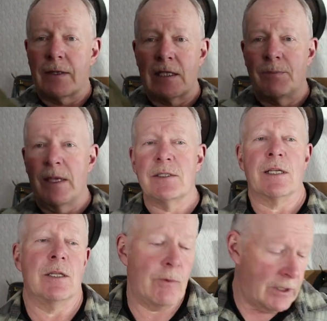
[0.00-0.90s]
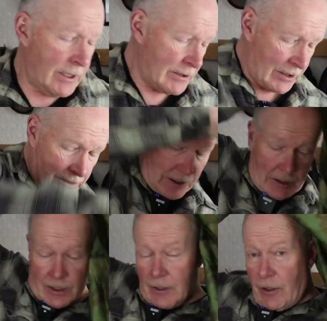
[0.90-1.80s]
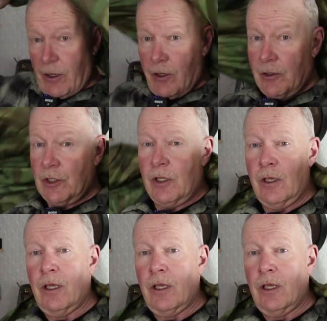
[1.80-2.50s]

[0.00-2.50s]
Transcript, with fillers: That's basically what it is. It's just a large